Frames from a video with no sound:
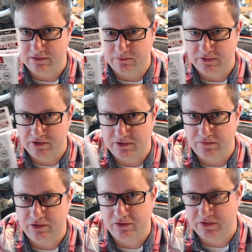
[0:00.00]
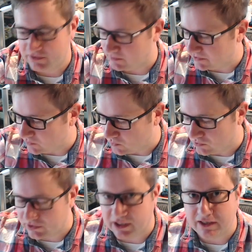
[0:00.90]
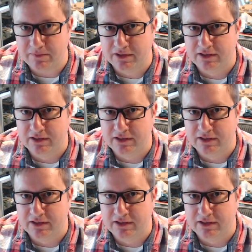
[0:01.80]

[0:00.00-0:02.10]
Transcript: on, because if you're using them in a war game,